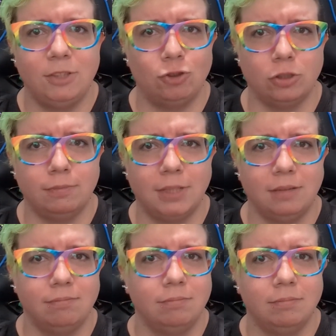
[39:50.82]
You shouldn't
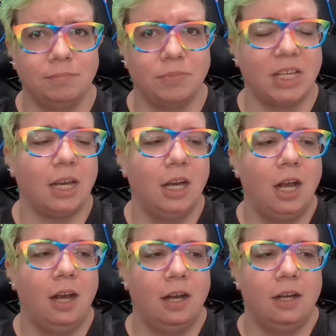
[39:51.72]
be. Like,
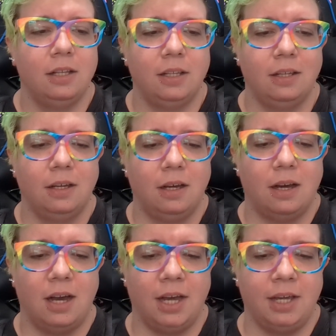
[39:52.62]

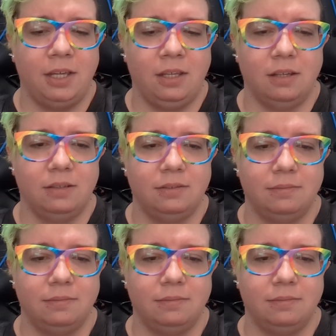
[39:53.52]
I,